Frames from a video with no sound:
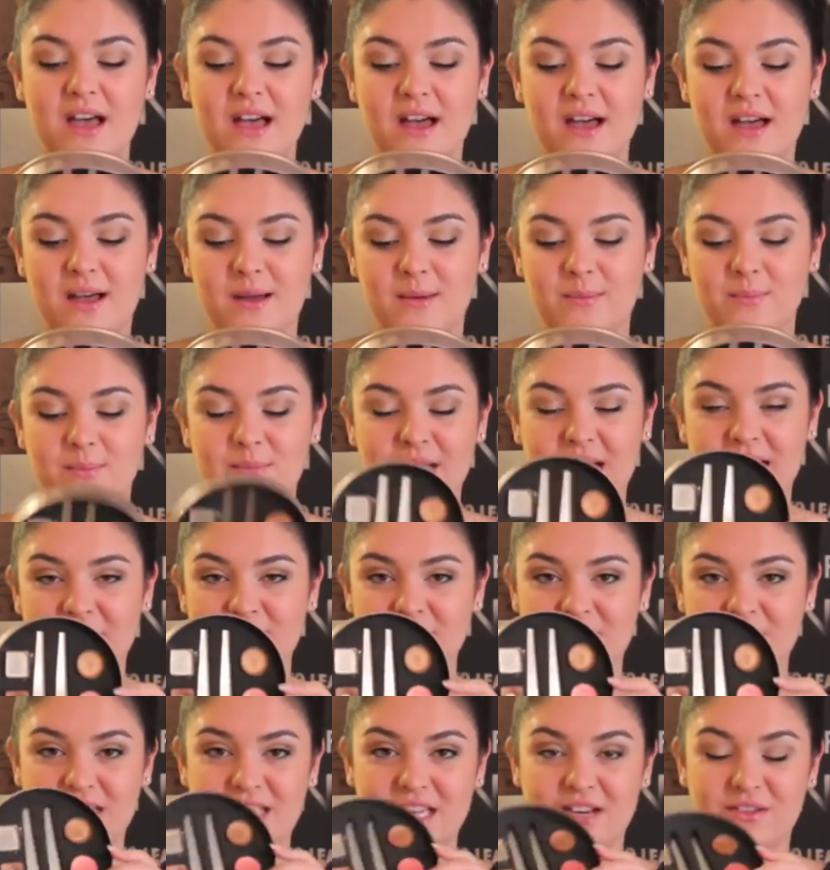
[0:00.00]
um, but I
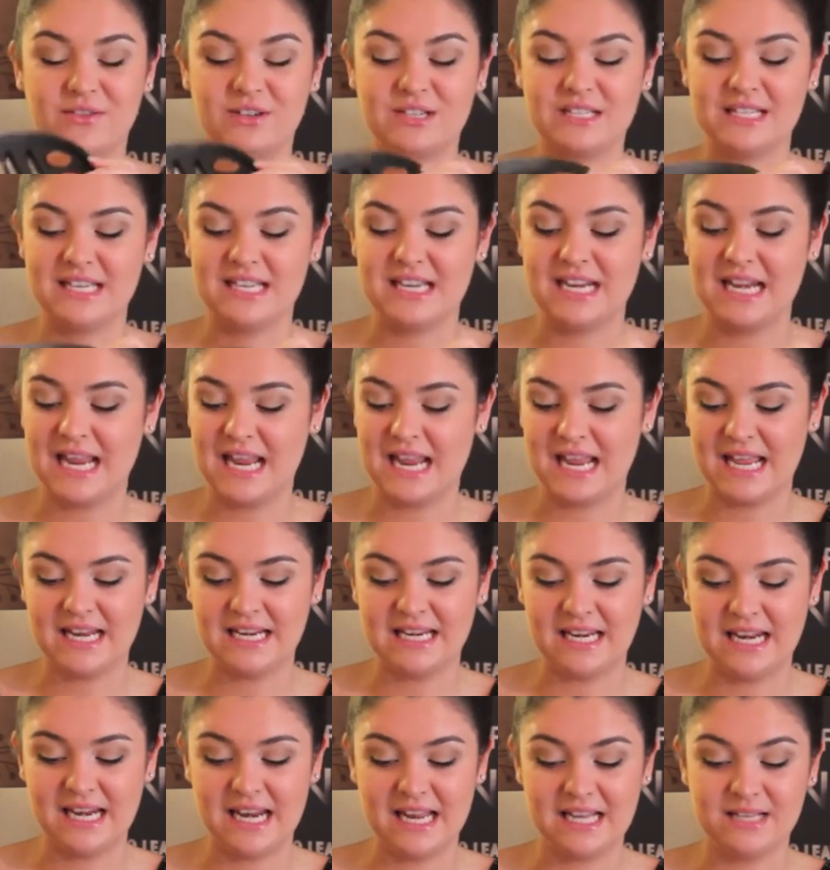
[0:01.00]
just never did, and
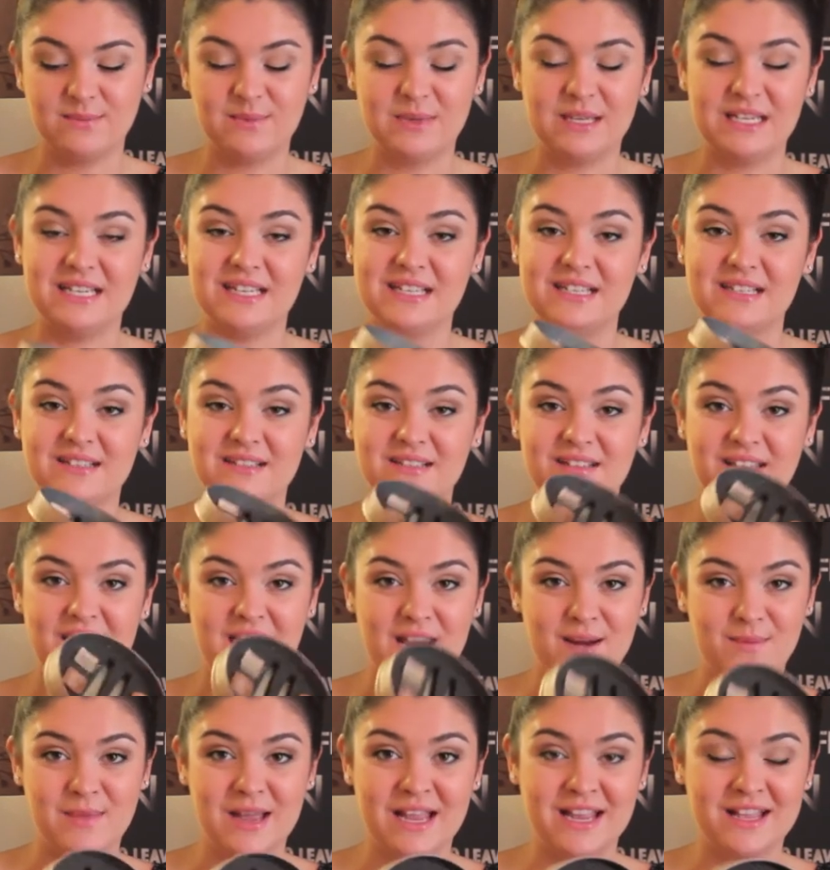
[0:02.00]
it had been
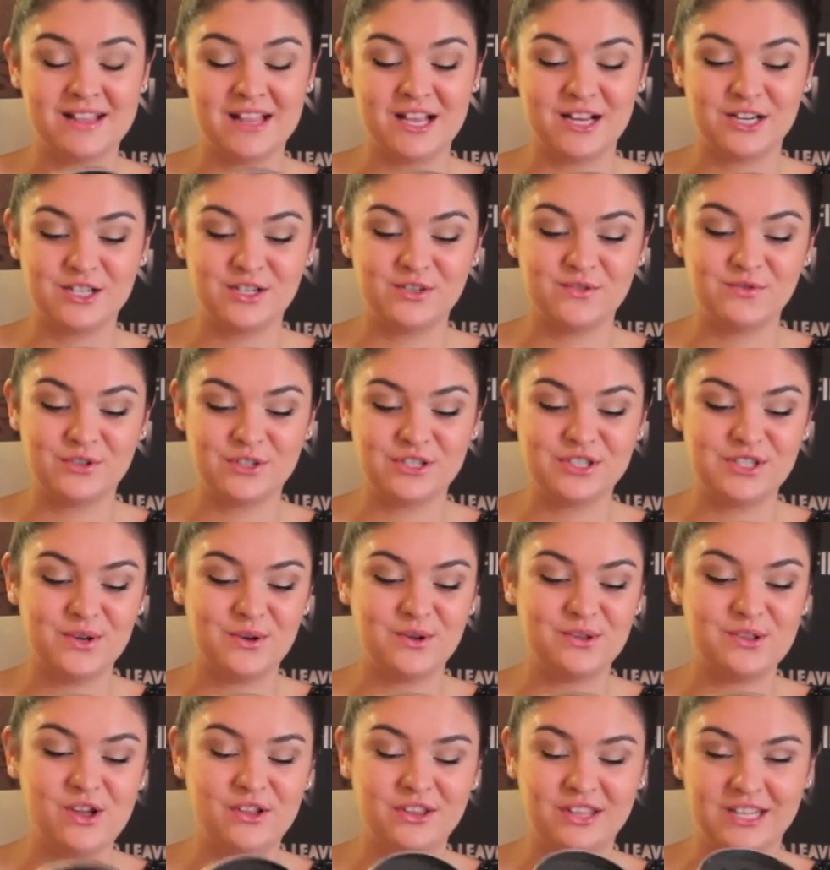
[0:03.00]
in my collection for
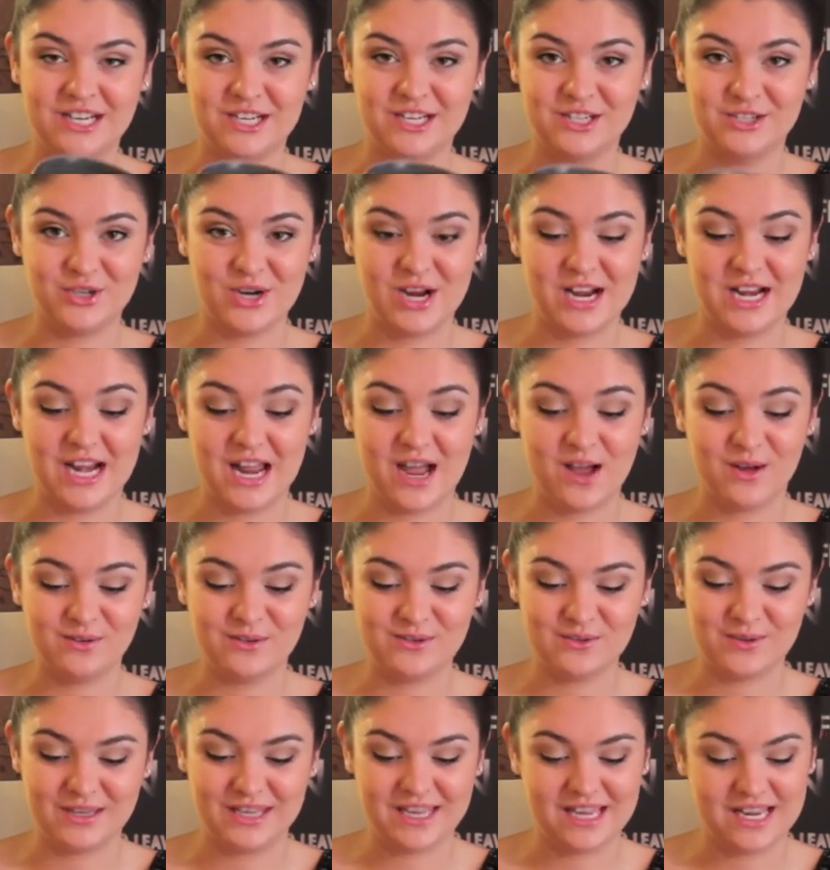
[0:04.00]
so long that it dried out,
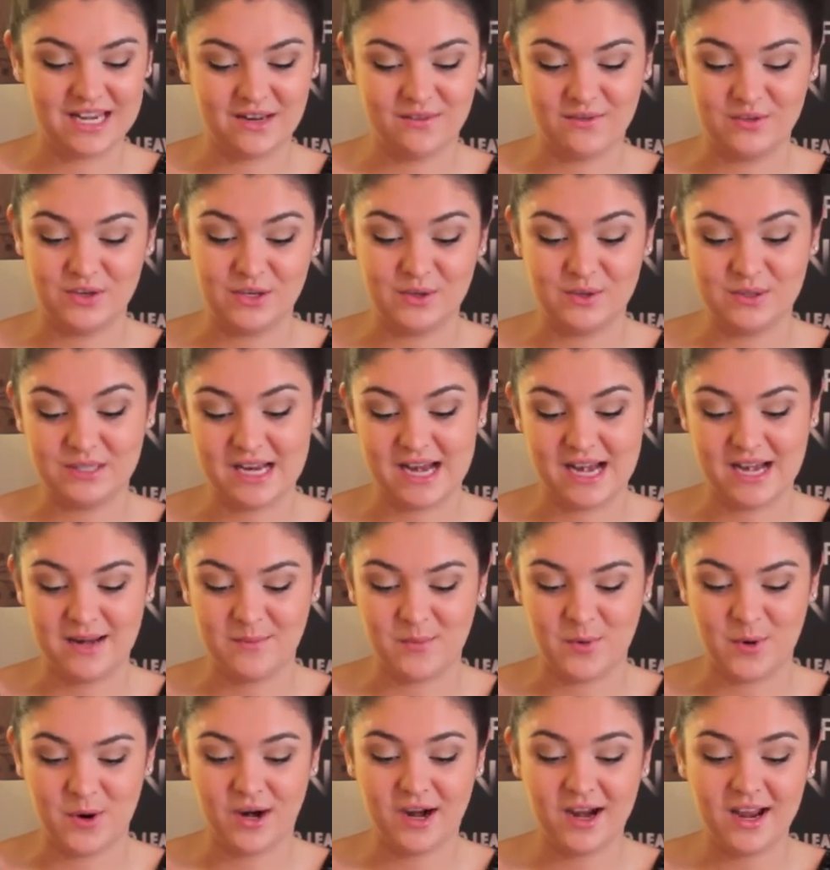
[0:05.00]
so I can't even use it
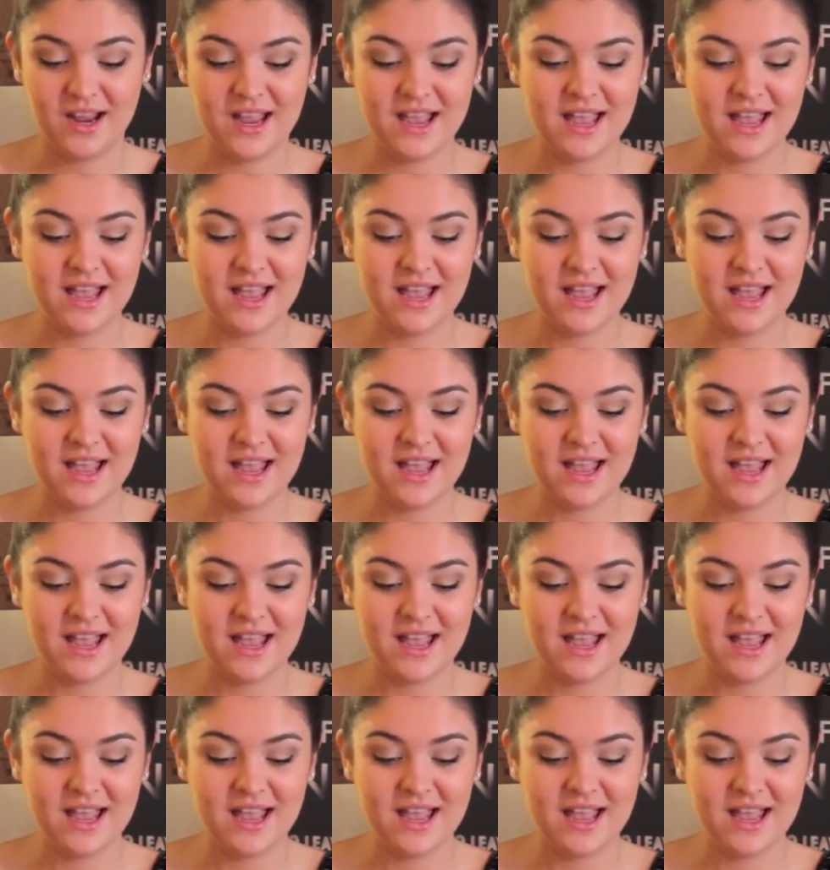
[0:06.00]
anymore.